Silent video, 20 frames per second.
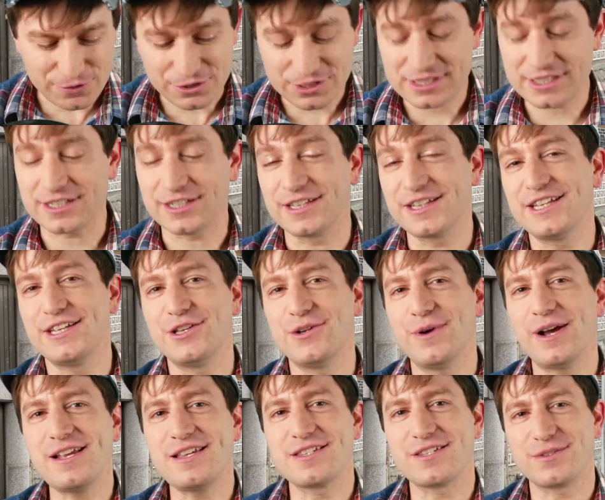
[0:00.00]
if you're still in the
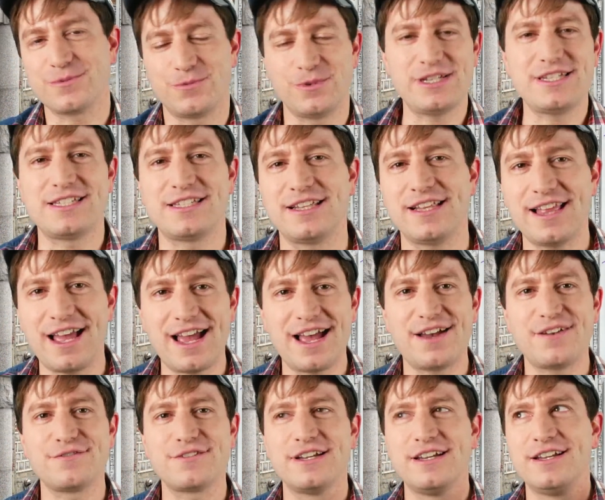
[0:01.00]
US, we still
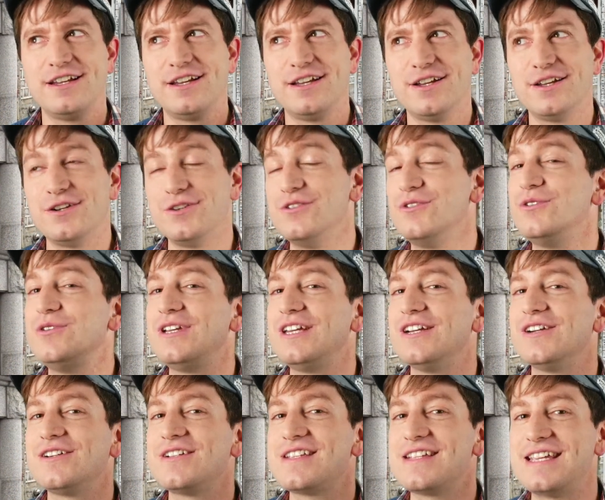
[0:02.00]
have New
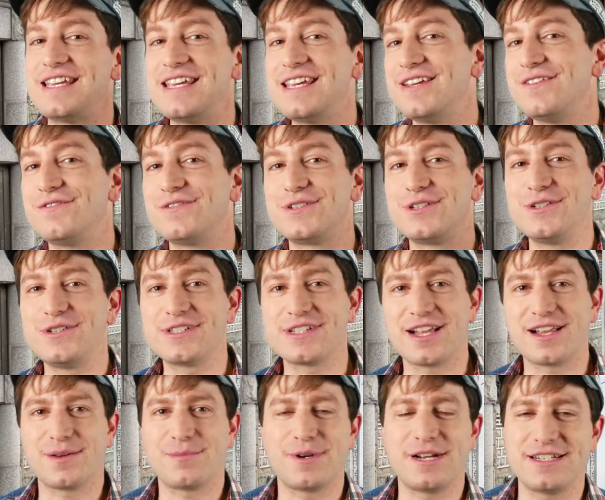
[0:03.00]
Year's Eve to
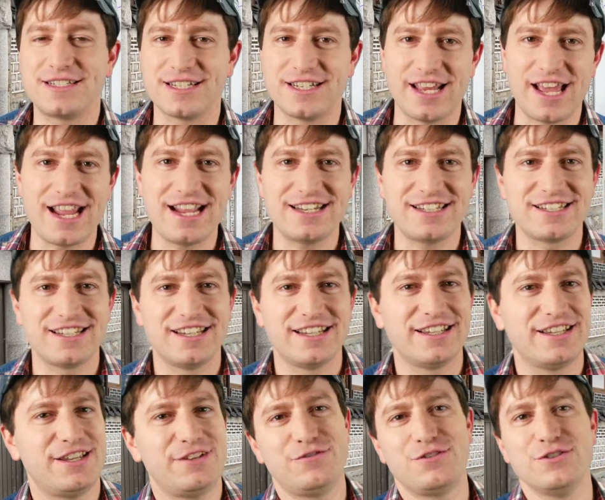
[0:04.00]
celebrate tonight.
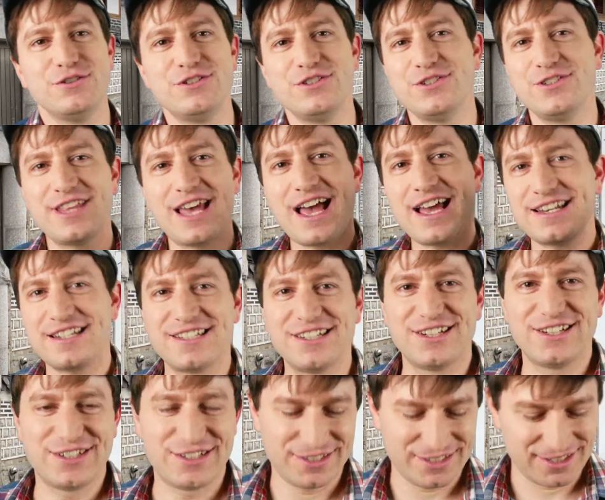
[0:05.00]
If you do that,